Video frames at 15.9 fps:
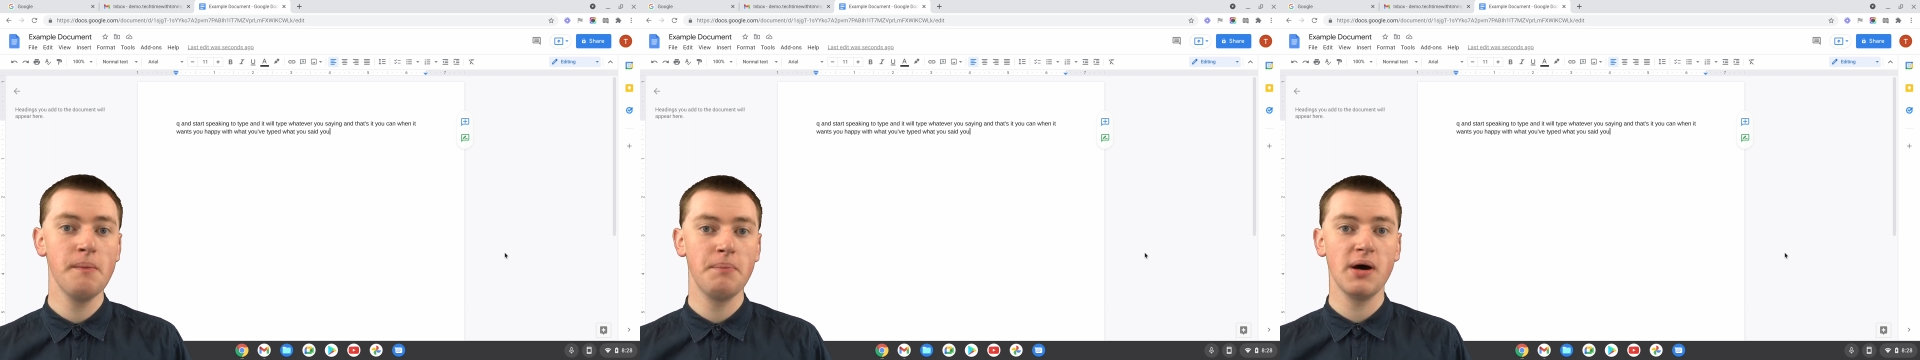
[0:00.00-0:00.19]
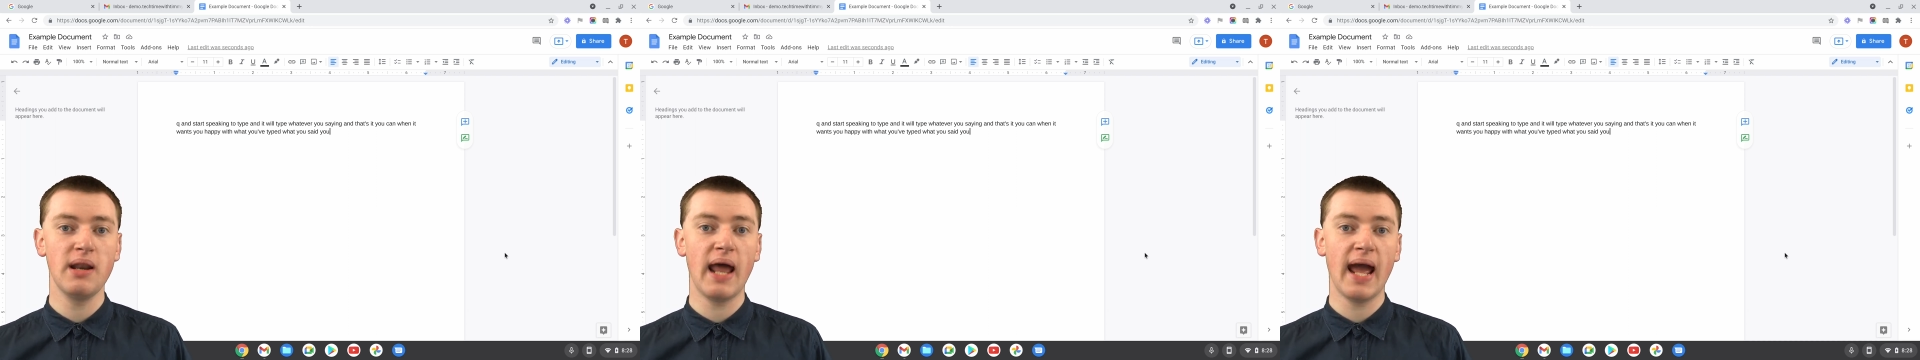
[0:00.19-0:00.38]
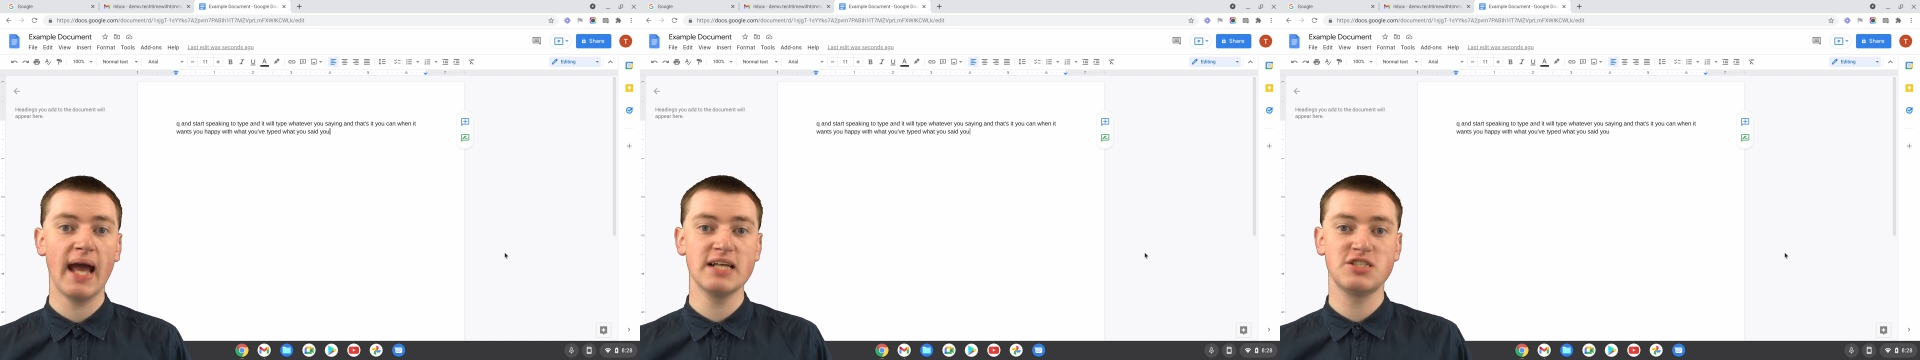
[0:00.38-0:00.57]

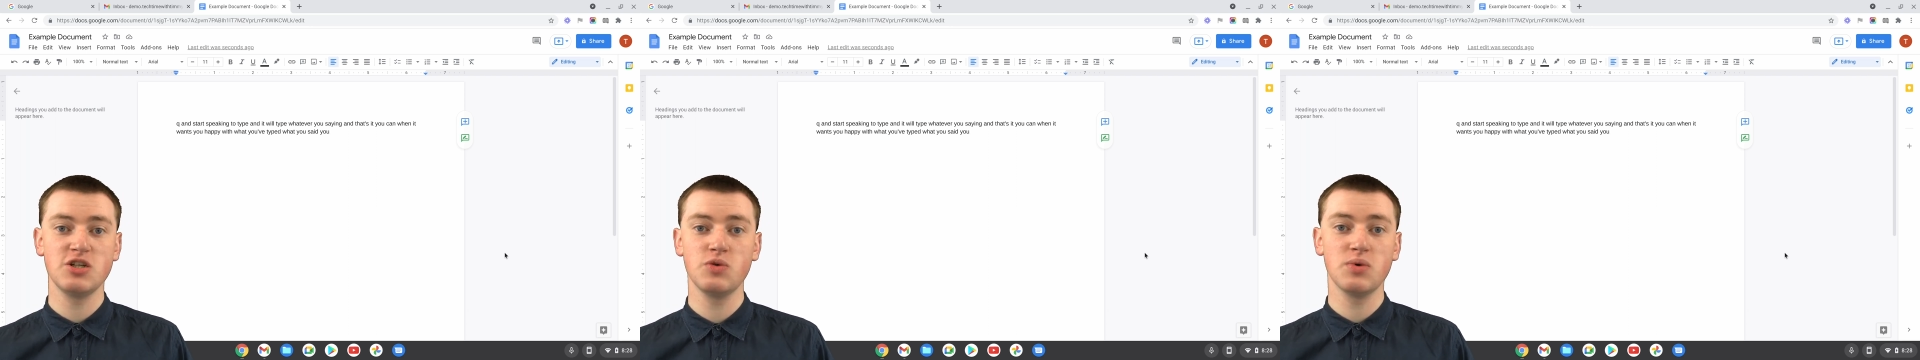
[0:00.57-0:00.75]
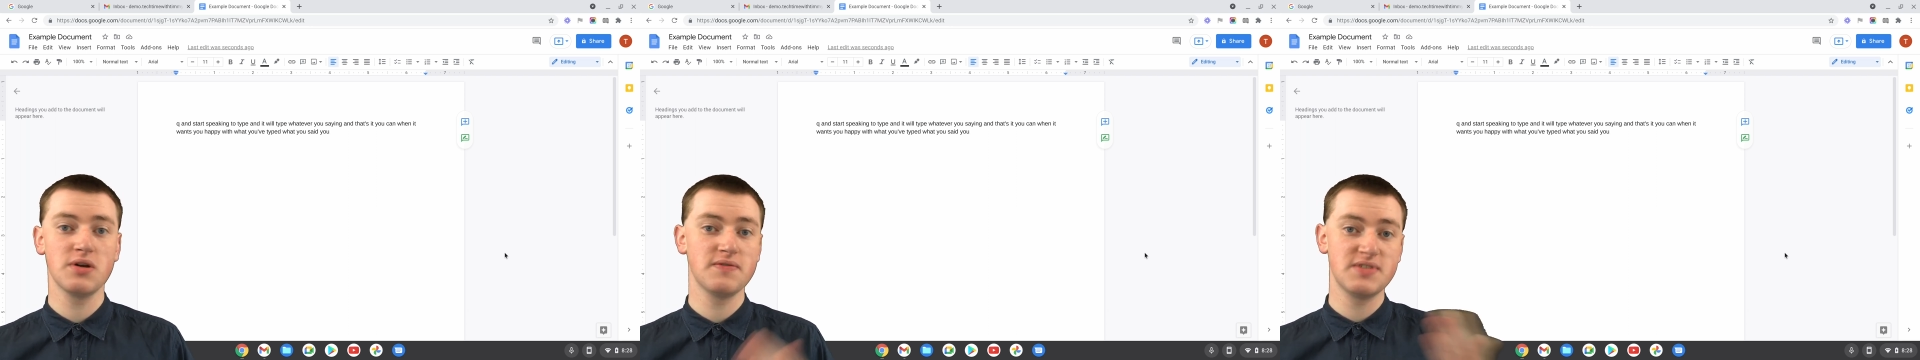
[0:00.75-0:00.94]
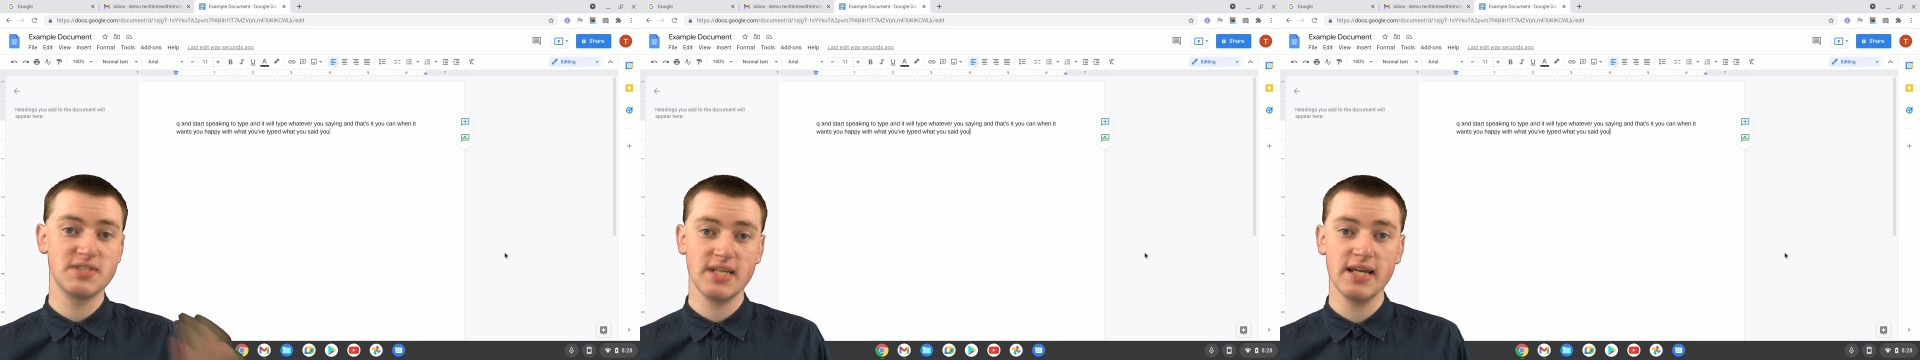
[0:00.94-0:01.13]
but as you
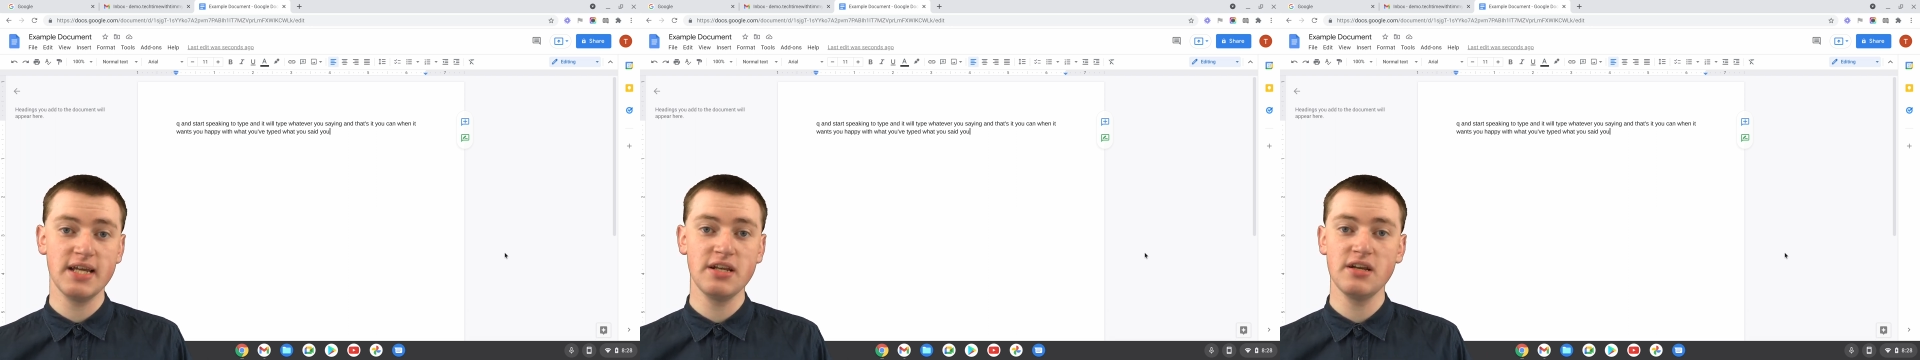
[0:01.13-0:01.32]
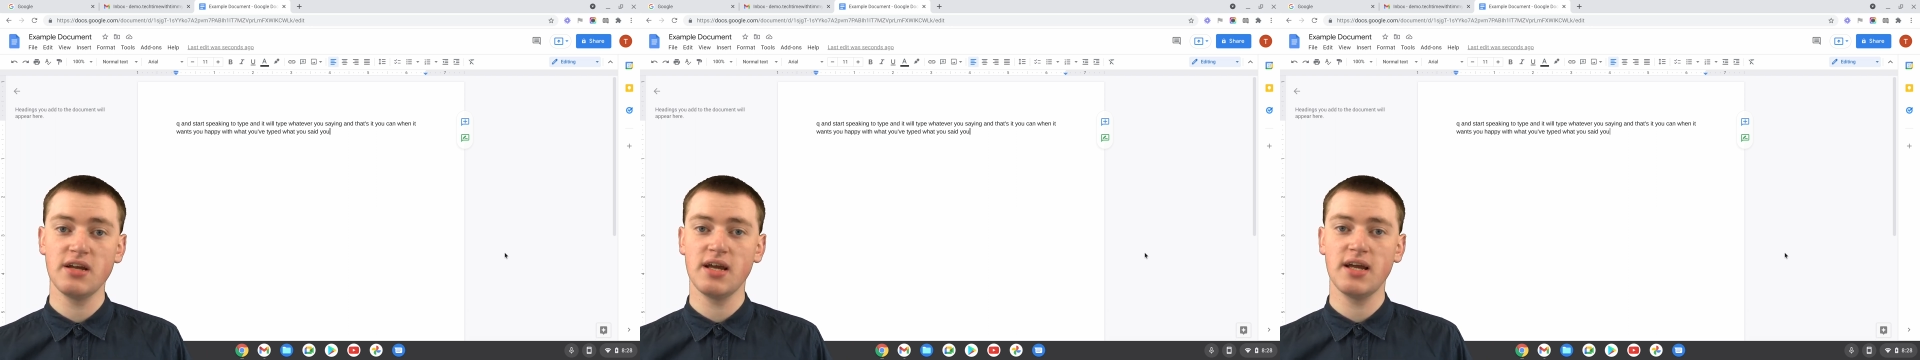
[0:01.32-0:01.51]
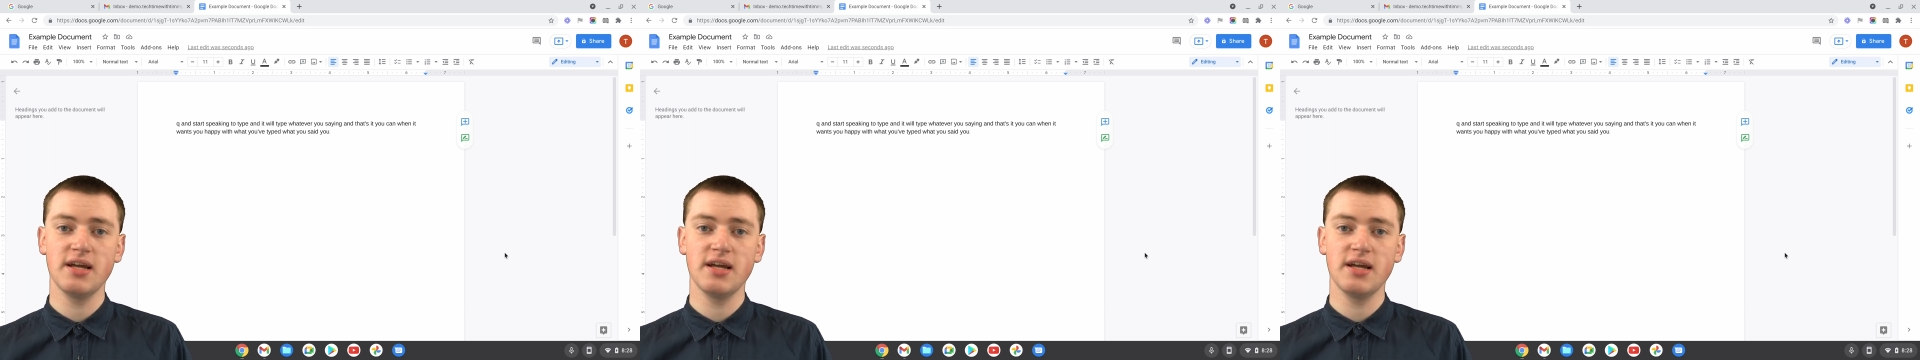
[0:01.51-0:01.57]
would have seen,